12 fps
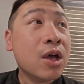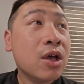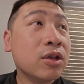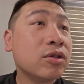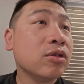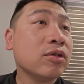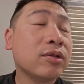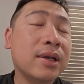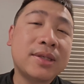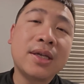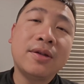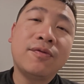So
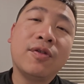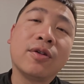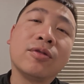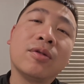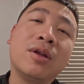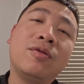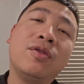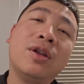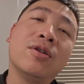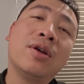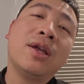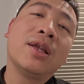that's it for today's
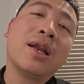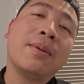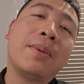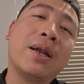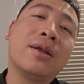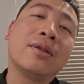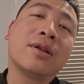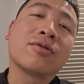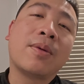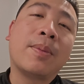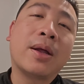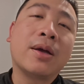video. Hit the like button,
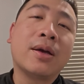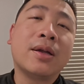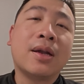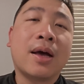subscribe button.